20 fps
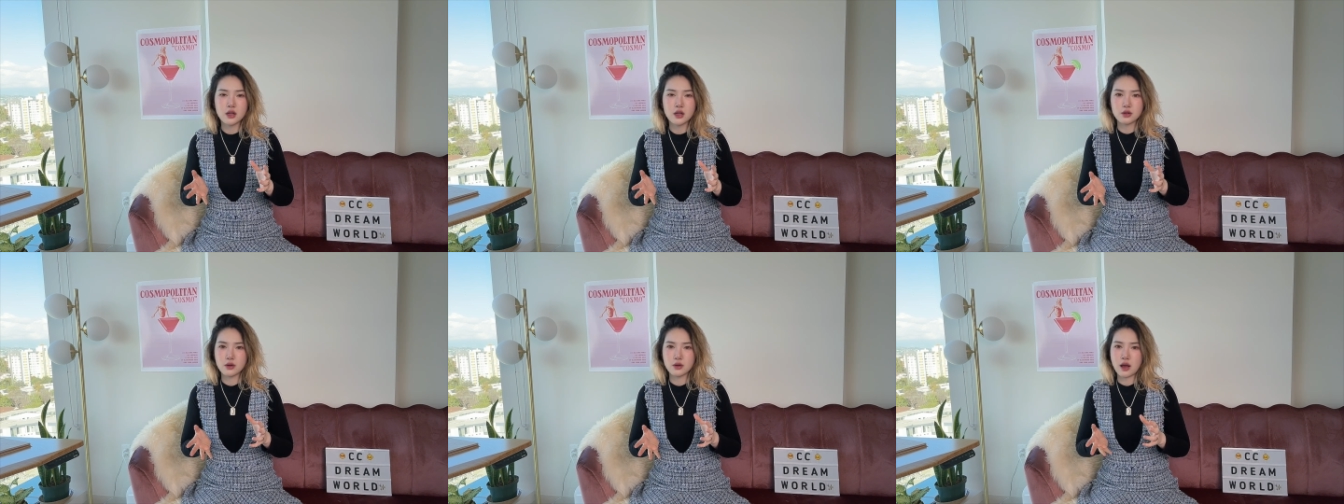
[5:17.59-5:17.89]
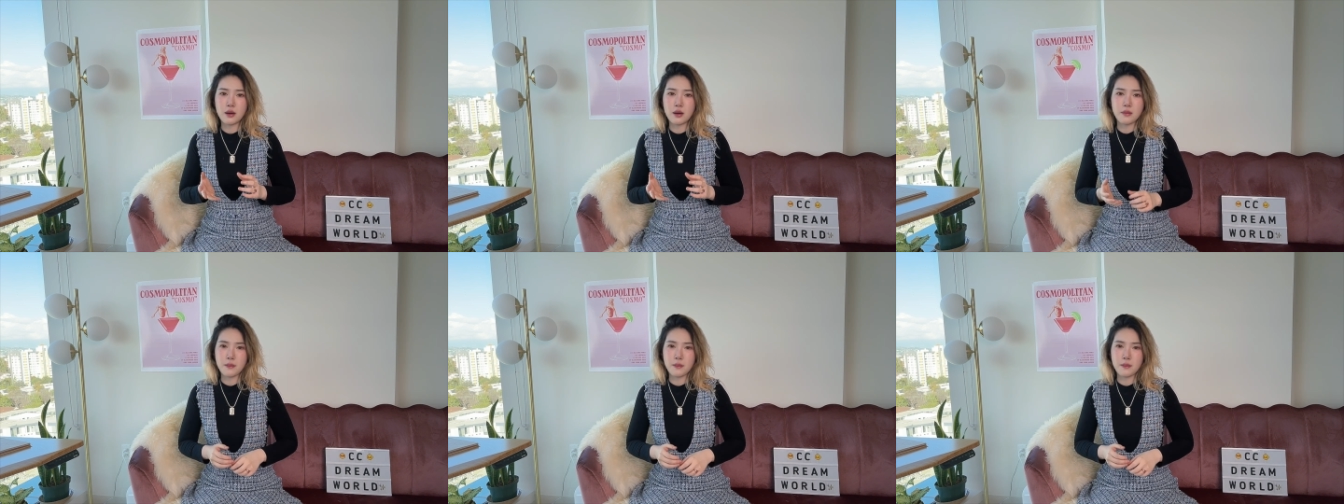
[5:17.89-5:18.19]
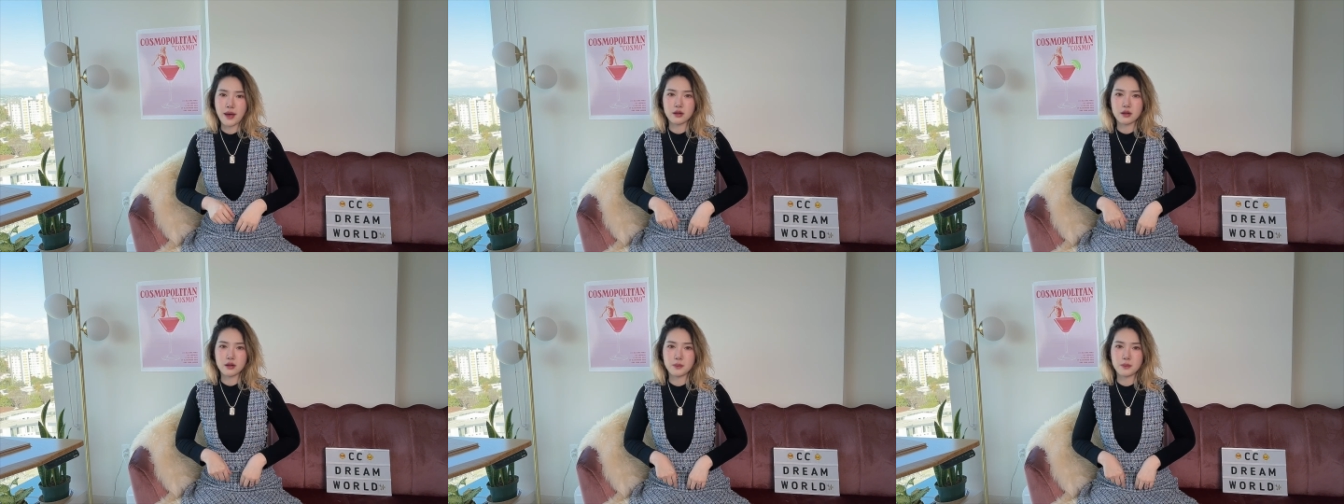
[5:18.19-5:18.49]
to come
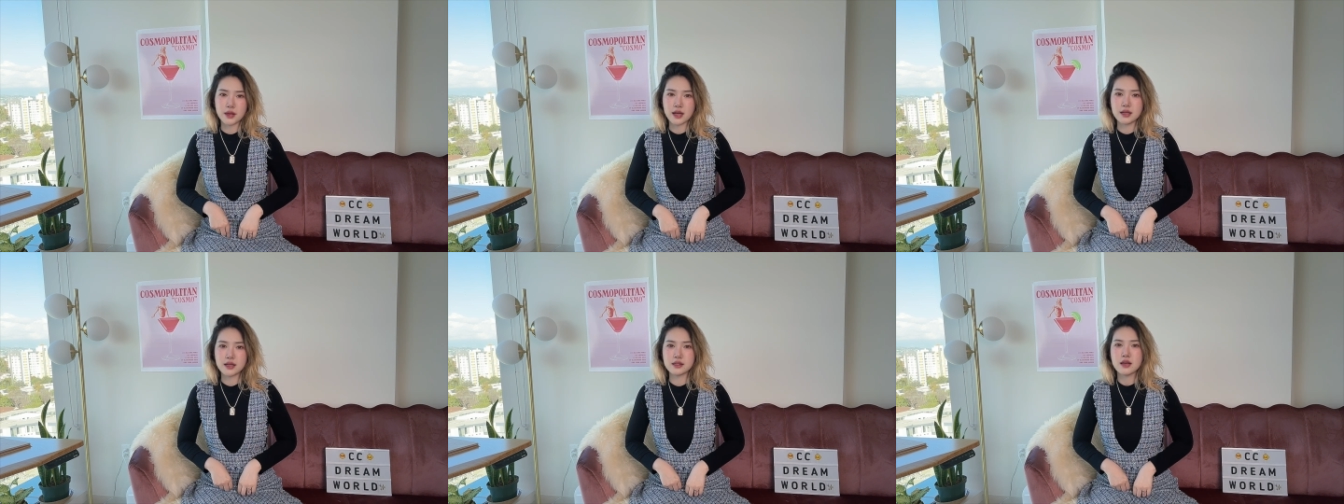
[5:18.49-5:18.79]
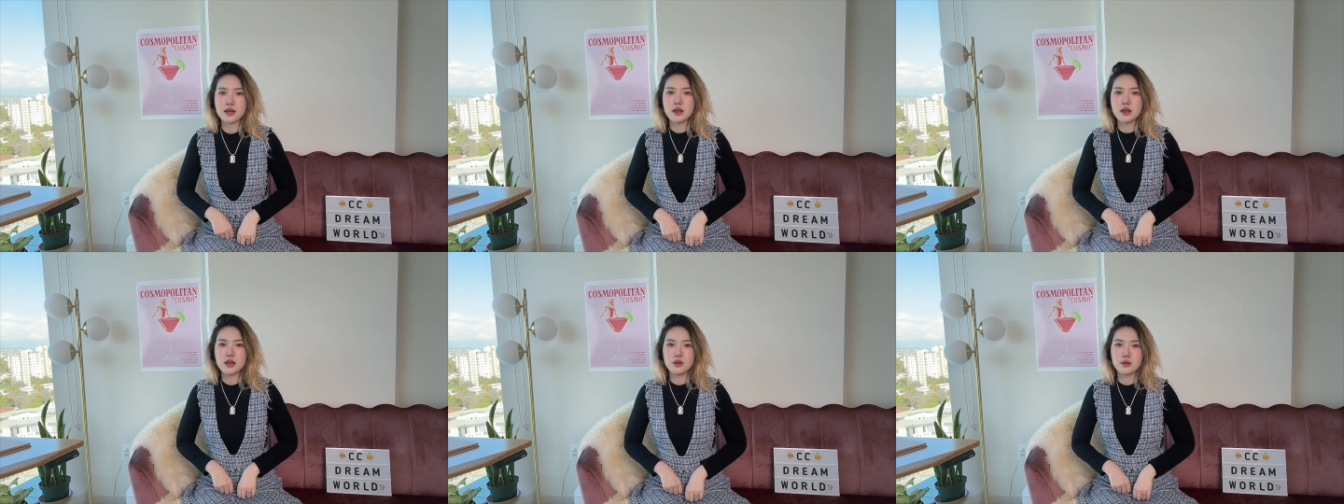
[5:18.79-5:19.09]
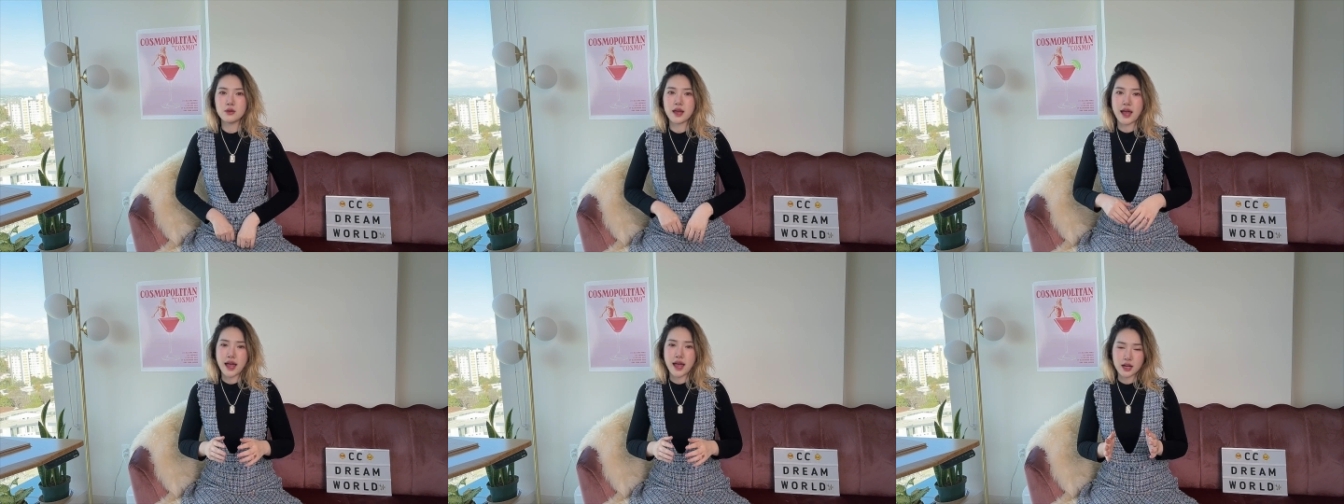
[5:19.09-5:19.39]
about, because
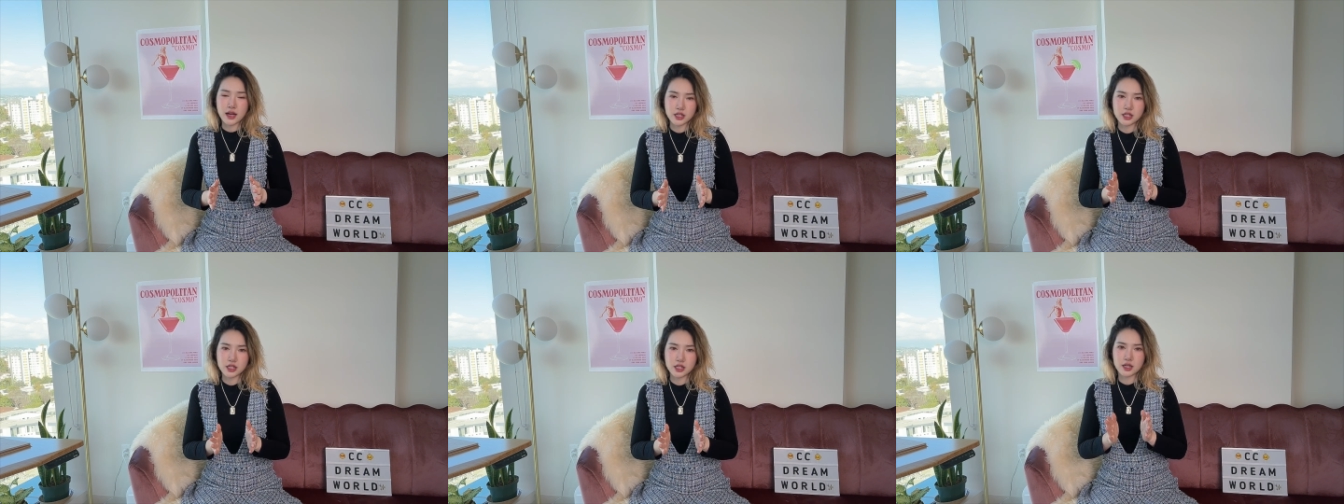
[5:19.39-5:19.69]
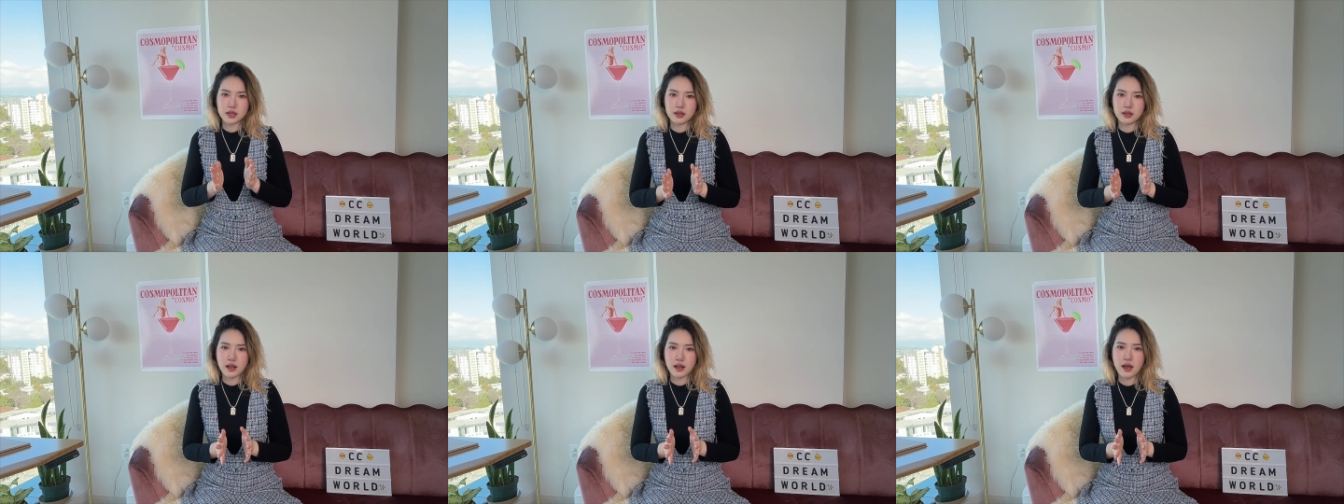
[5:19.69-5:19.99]
you can actually